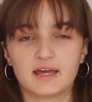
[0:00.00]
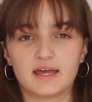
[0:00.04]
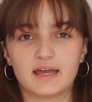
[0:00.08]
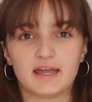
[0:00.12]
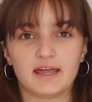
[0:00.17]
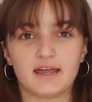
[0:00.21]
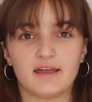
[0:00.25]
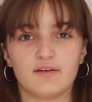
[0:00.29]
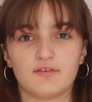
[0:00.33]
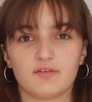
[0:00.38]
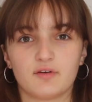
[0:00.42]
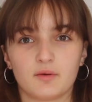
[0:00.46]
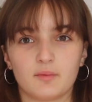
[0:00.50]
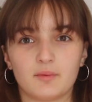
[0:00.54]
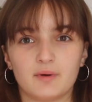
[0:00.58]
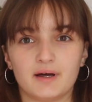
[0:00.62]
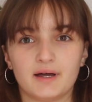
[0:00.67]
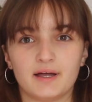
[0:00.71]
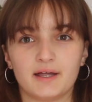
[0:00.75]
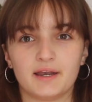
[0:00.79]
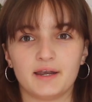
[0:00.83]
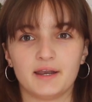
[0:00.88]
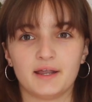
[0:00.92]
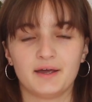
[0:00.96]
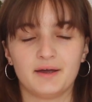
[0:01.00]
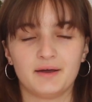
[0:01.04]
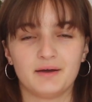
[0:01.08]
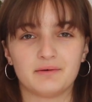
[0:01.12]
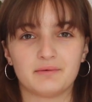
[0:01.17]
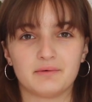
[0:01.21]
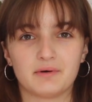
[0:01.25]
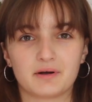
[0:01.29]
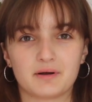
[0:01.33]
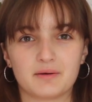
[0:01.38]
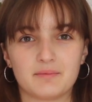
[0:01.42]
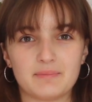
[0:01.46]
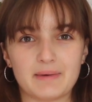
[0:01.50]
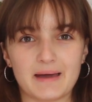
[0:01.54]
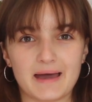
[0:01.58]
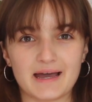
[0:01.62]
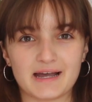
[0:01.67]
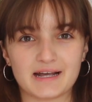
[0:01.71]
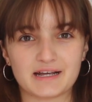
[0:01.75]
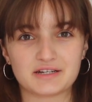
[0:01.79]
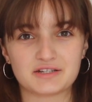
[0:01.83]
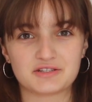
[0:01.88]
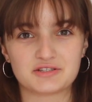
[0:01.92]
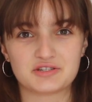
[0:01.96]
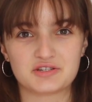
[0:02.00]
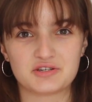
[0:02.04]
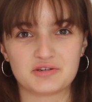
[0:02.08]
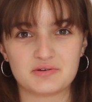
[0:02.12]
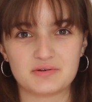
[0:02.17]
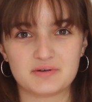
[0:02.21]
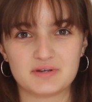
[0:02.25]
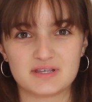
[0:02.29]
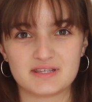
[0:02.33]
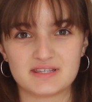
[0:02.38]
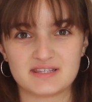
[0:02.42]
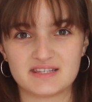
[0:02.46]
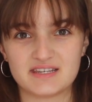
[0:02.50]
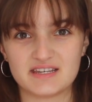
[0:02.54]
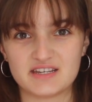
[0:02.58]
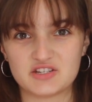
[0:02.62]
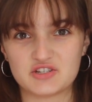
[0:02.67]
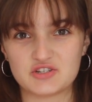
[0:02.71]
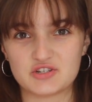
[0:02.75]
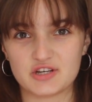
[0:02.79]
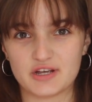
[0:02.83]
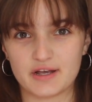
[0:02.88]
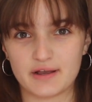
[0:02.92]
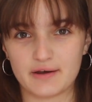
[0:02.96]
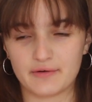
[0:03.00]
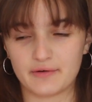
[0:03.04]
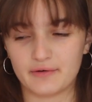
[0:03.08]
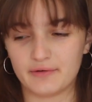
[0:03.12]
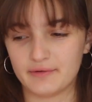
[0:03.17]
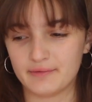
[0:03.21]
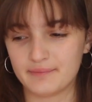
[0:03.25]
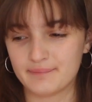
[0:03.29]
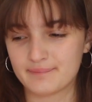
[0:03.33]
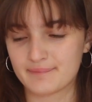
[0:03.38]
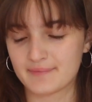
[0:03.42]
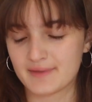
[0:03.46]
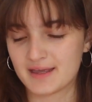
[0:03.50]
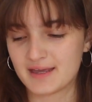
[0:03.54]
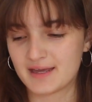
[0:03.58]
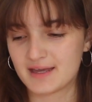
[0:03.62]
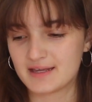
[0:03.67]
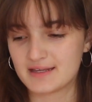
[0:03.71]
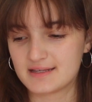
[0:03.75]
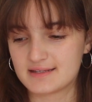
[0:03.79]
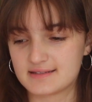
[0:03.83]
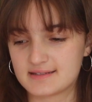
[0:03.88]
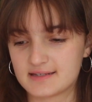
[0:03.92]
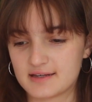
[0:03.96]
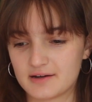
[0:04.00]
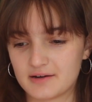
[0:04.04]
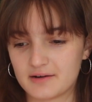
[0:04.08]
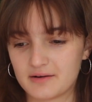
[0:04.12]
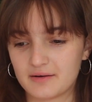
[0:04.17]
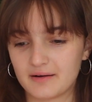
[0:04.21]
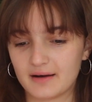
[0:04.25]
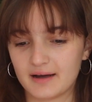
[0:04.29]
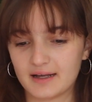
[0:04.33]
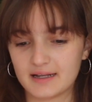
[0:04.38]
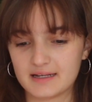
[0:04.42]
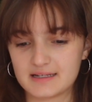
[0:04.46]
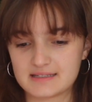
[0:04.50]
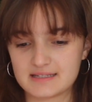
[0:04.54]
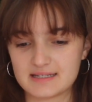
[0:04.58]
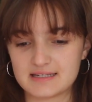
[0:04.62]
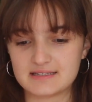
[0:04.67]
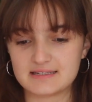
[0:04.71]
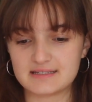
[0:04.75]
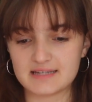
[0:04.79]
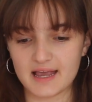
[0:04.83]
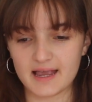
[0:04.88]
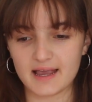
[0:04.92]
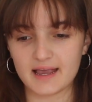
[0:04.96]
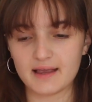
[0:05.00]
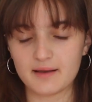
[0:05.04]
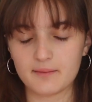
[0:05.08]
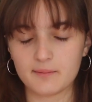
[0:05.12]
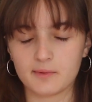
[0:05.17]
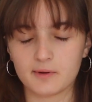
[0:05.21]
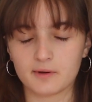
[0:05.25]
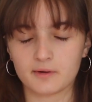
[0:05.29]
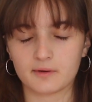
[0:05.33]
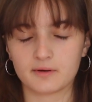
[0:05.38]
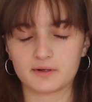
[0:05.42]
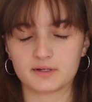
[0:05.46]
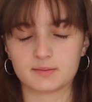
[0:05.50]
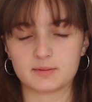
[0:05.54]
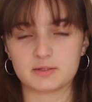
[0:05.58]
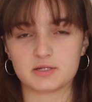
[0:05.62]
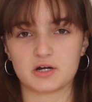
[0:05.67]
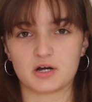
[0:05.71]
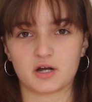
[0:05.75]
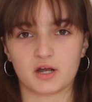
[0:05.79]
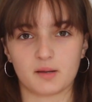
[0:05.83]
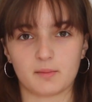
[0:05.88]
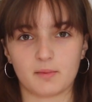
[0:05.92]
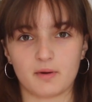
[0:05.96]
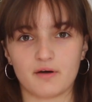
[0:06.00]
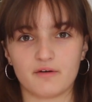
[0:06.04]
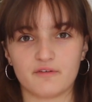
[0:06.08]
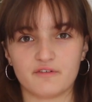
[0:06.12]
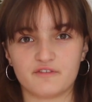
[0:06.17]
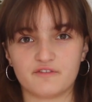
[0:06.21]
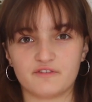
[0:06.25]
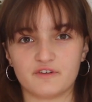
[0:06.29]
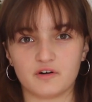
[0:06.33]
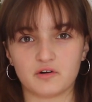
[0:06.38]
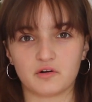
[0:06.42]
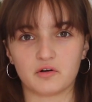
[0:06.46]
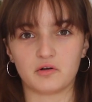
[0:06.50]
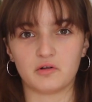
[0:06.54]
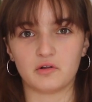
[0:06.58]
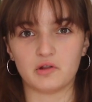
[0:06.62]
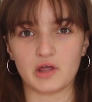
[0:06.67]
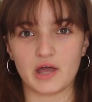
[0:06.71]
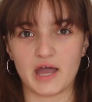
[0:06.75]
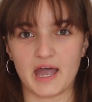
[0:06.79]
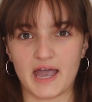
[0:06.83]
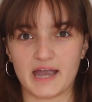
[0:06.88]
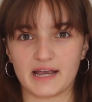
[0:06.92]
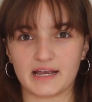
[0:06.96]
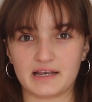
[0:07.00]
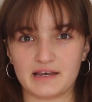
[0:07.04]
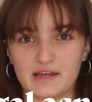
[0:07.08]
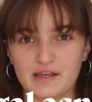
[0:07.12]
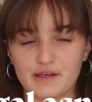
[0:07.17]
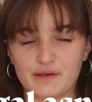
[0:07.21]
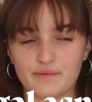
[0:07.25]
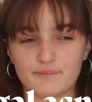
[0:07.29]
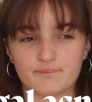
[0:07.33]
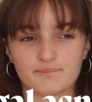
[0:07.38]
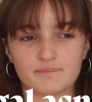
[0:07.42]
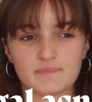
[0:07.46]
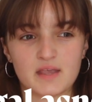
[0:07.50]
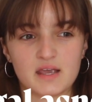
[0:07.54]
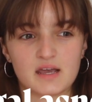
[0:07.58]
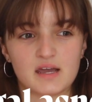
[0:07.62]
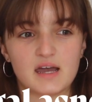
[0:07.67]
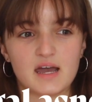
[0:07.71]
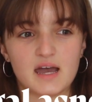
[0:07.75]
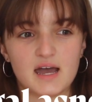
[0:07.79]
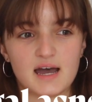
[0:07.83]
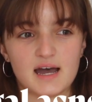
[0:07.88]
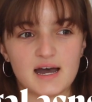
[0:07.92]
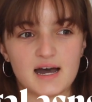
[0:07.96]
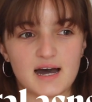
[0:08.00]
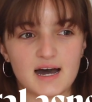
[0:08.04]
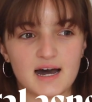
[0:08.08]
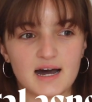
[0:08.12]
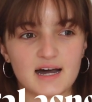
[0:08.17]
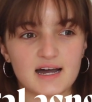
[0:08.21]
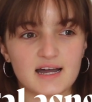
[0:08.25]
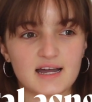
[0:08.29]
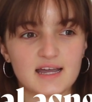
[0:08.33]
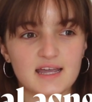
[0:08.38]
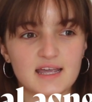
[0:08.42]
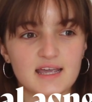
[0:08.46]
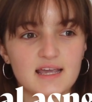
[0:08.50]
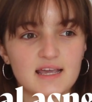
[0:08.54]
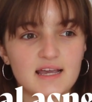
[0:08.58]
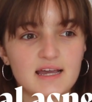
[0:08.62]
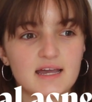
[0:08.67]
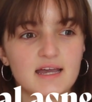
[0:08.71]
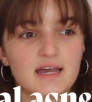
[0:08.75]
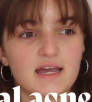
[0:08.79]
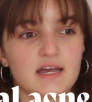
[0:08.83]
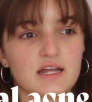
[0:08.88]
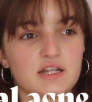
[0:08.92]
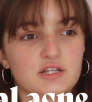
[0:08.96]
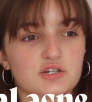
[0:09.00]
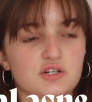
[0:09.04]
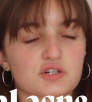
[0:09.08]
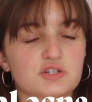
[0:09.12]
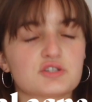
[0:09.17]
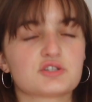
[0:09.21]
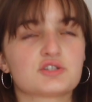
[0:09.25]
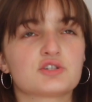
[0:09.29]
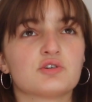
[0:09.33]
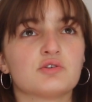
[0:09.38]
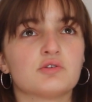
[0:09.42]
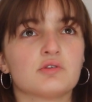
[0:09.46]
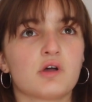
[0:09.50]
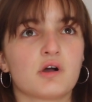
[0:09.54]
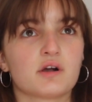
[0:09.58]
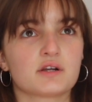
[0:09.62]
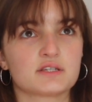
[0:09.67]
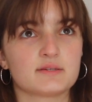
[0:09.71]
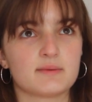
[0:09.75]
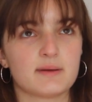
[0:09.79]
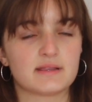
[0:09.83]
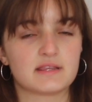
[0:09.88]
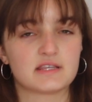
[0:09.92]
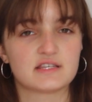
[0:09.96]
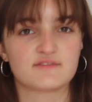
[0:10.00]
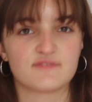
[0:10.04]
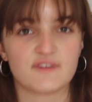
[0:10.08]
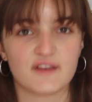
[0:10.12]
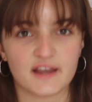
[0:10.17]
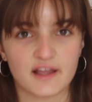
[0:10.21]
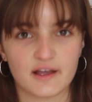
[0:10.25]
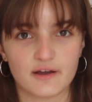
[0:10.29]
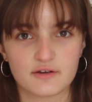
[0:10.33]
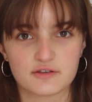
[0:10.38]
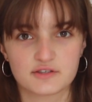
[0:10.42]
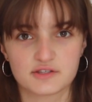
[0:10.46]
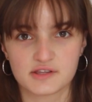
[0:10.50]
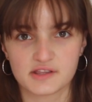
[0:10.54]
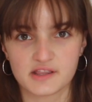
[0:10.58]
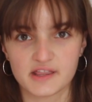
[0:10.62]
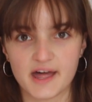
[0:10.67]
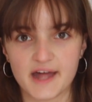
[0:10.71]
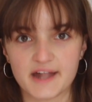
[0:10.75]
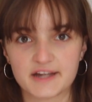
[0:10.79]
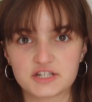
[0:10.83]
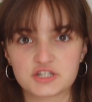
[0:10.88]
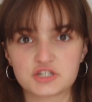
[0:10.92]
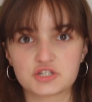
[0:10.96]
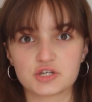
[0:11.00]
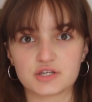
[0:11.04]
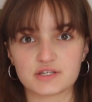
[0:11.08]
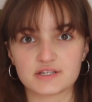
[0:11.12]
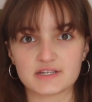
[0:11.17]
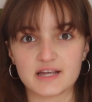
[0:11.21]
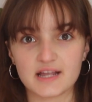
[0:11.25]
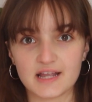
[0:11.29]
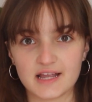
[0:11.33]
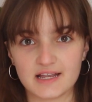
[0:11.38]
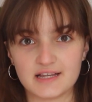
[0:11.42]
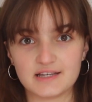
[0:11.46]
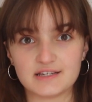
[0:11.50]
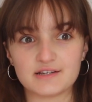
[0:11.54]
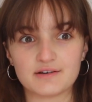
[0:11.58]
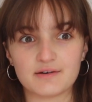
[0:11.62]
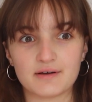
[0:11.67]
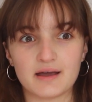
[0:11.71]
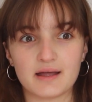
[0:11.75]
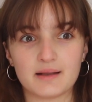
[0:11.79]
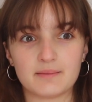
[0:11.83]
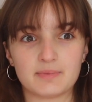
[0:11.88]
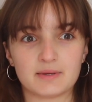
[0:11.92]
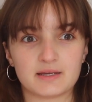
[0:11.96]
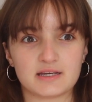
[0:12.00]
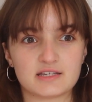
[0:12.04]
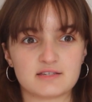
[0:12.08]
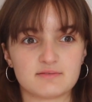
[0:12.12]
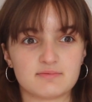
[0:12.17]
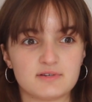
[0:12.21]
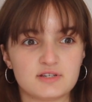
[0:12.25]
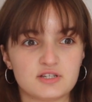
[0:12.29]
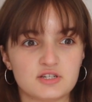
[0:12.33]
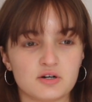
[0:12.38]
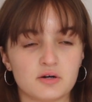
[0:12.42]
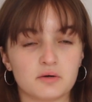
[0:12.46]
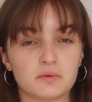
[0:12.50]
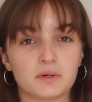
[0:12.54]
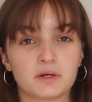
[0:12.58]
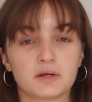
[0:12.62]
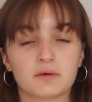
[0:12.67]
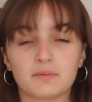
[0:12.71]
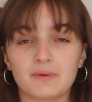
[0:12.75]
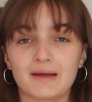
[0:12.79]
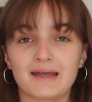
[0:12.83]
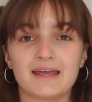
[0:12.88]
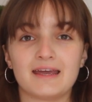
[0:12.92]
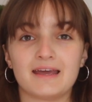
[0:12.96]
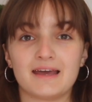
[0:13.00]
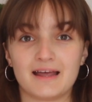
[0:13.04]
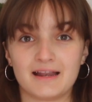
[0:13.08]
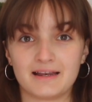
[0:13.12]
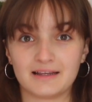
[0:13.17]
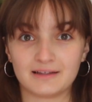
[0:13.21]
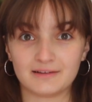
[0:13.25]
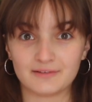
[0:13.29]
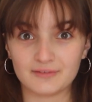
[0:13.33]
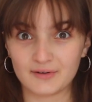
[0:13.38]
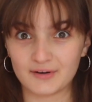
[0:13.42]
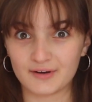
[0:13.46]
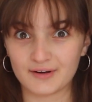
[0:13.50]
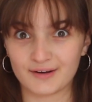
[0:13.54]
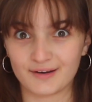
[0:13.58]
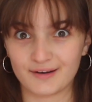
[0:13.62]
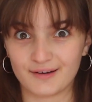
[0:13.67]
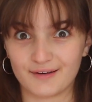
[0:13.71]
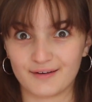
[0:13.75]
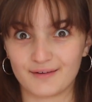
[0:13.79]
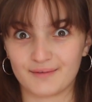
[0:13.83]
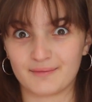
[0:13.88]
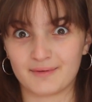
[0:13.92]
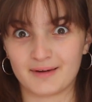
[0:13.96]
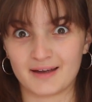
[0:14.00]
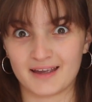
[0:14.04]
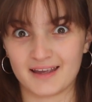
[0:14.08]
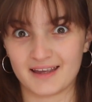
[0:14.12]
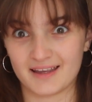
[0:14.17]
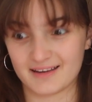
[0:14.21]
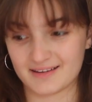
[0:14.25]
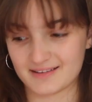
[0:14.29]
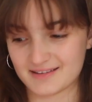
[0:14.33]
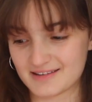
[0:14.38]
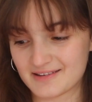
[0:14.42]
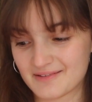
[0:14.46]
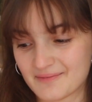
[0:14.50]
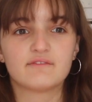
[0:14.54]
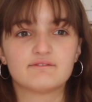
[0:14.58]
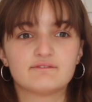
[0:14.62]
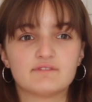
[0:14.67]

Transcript: Hey everyone, welcome back to Z channel. So today we're going to be talking about fungal acne. I took so long to make this video, so let's just get into it because we don't want to wait any longer, right?